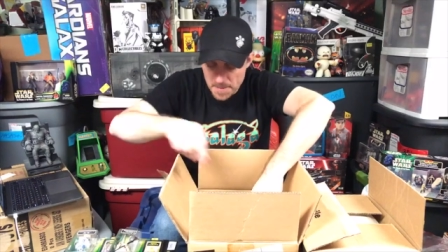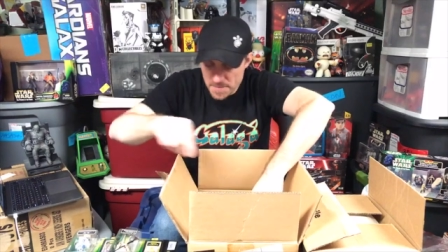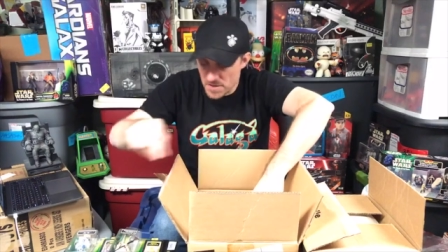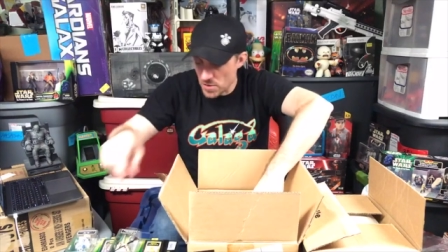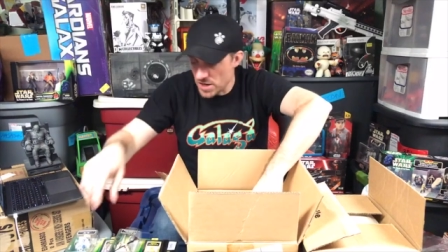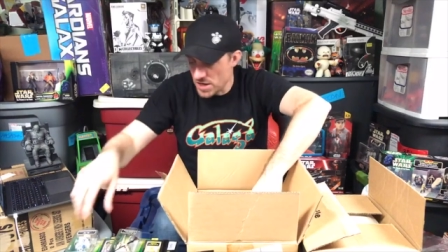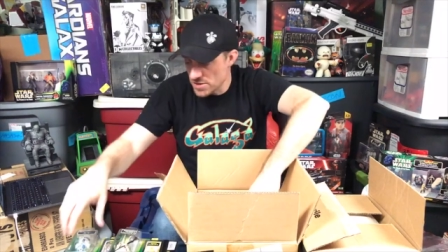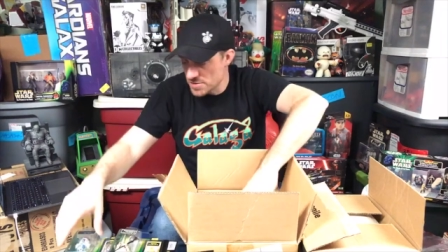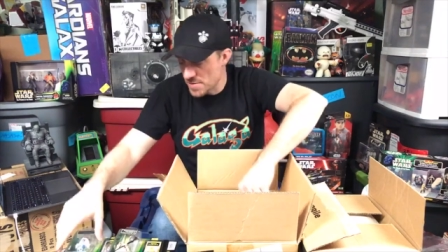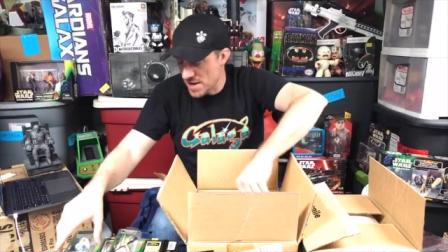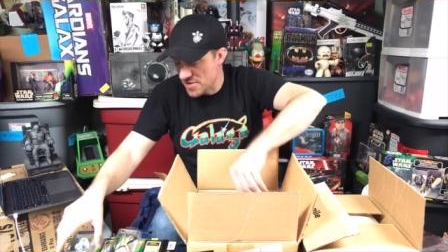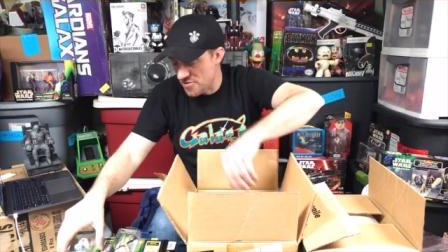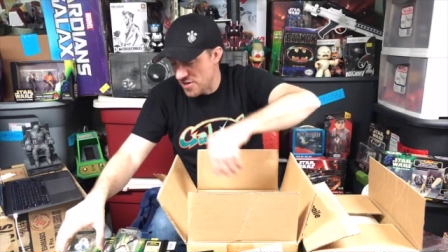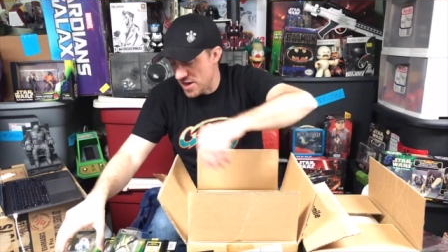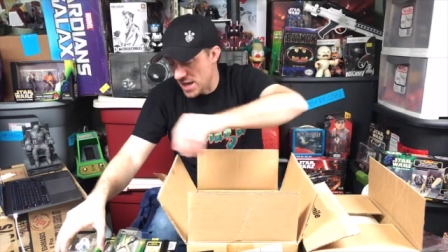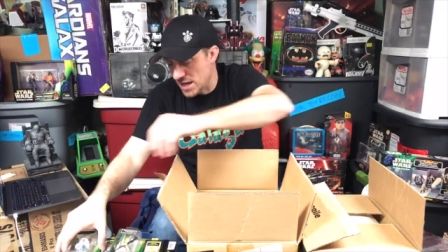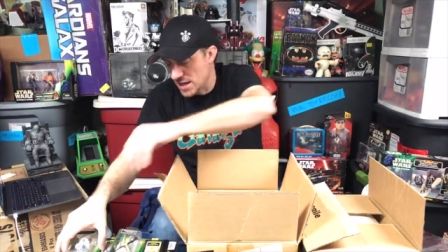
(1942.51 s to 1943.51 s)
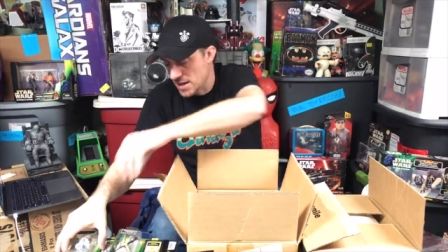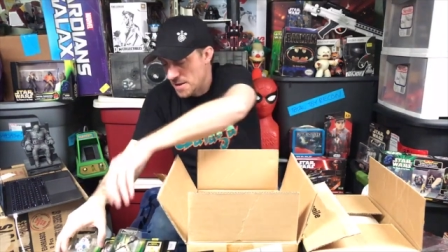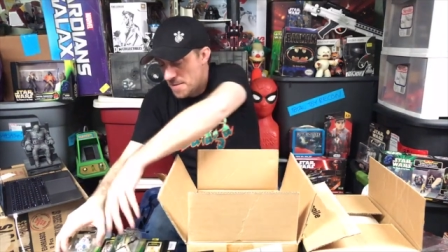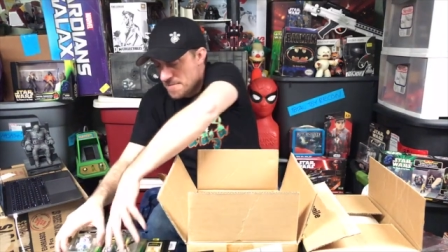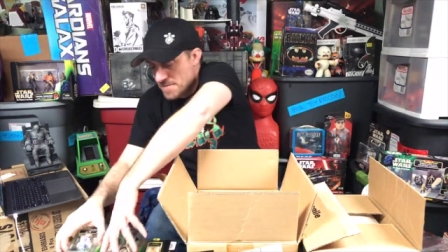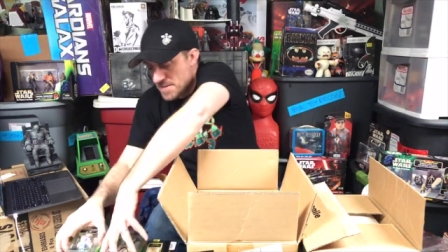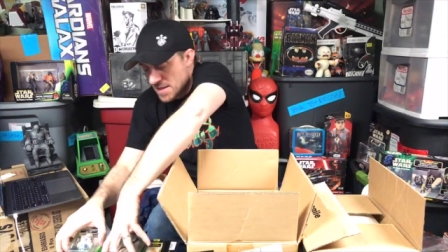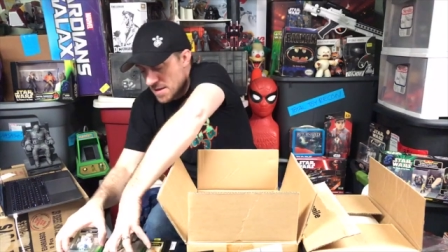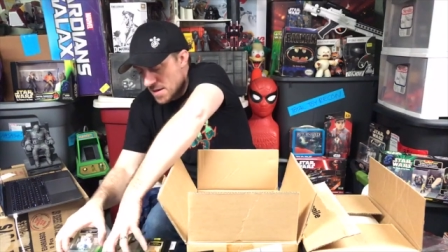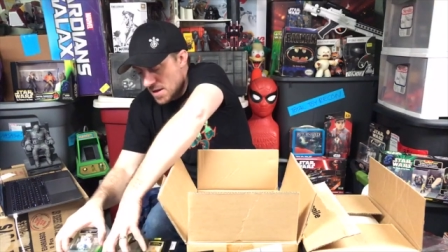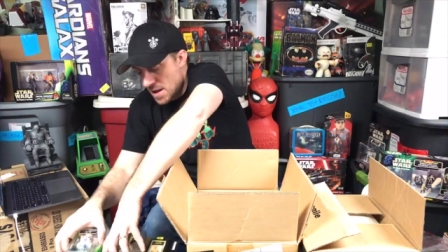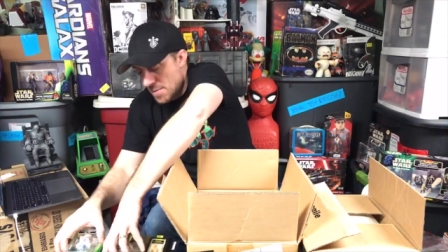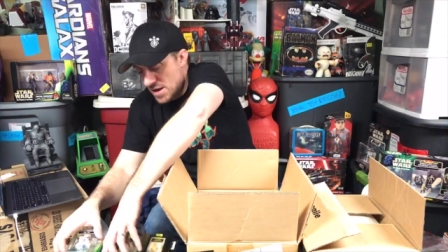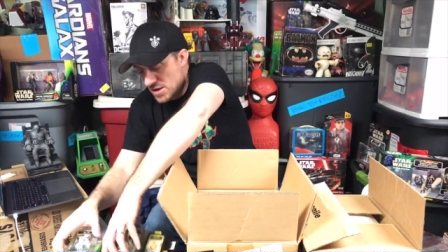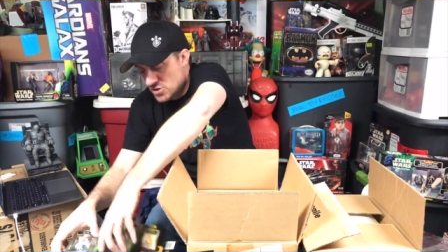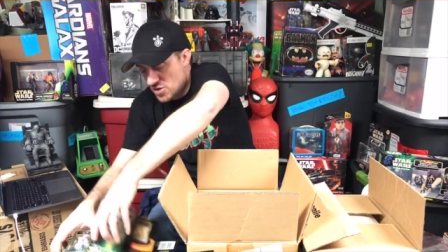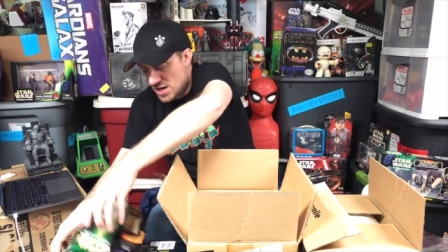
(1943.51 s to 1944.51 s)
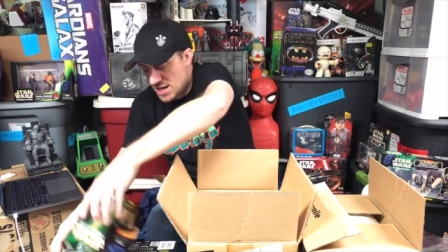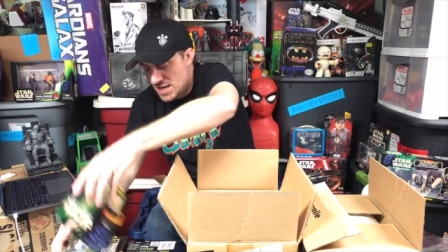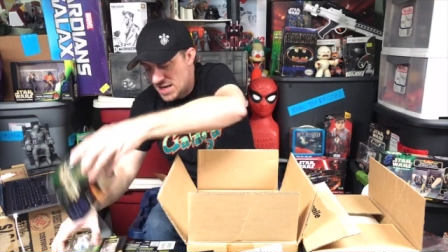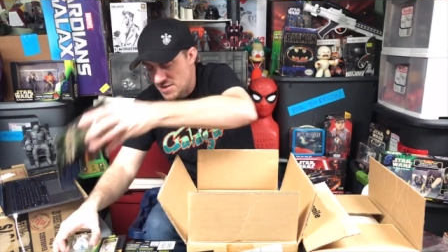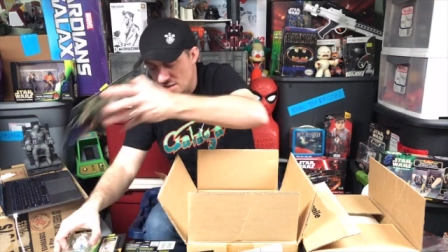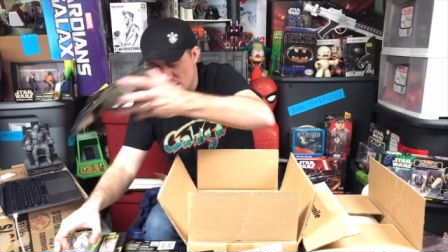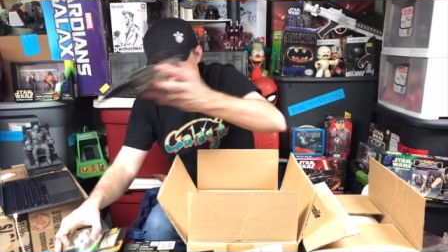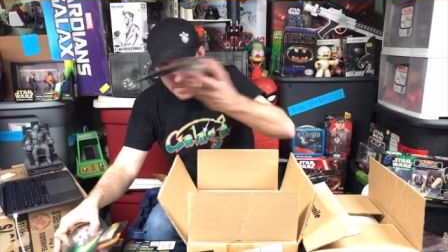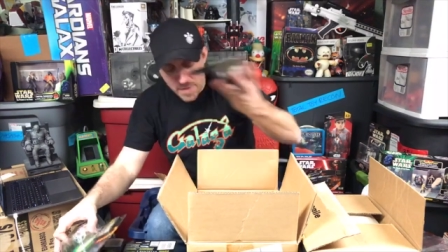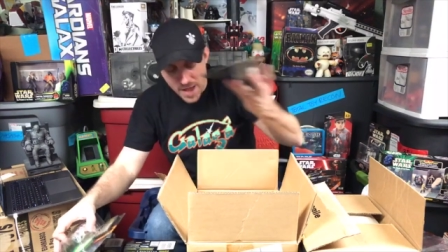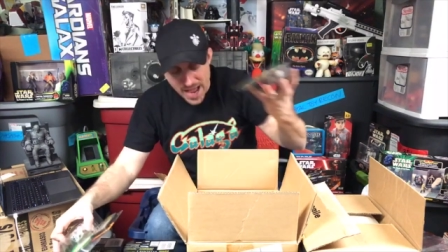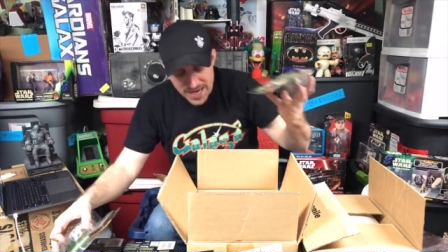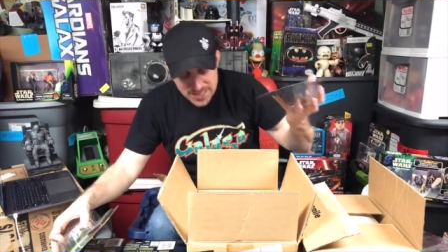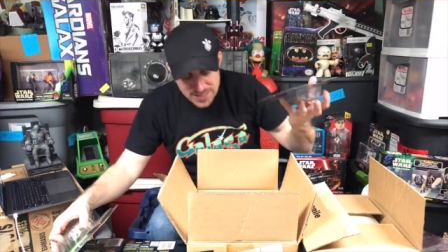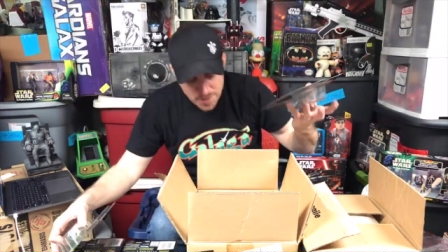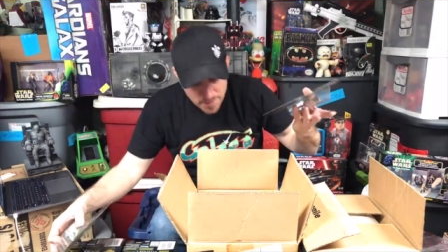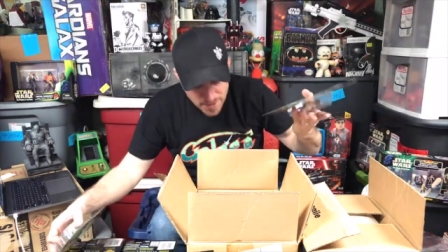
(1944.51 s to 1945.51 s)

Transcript: So here's my thing about trying to get these back in the